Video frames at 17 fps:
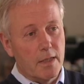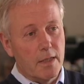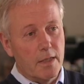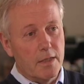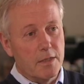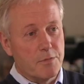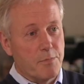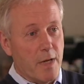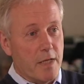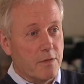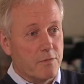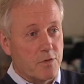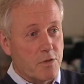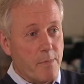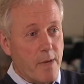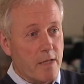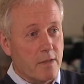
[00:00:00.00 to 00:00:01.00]
is made of
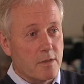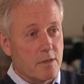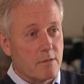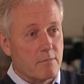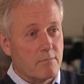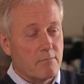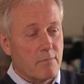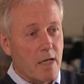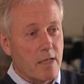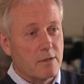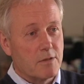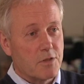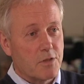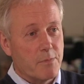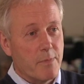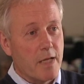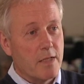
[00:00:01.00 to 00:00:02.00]
cement, and
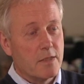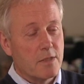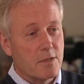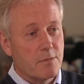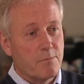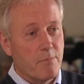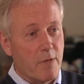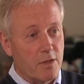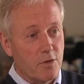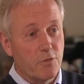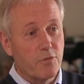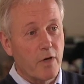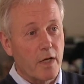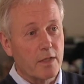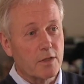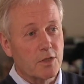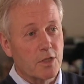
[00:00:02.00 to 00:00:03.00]
cement
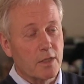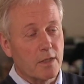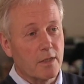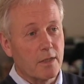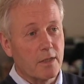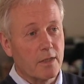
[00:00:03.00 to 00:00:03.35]
manufacture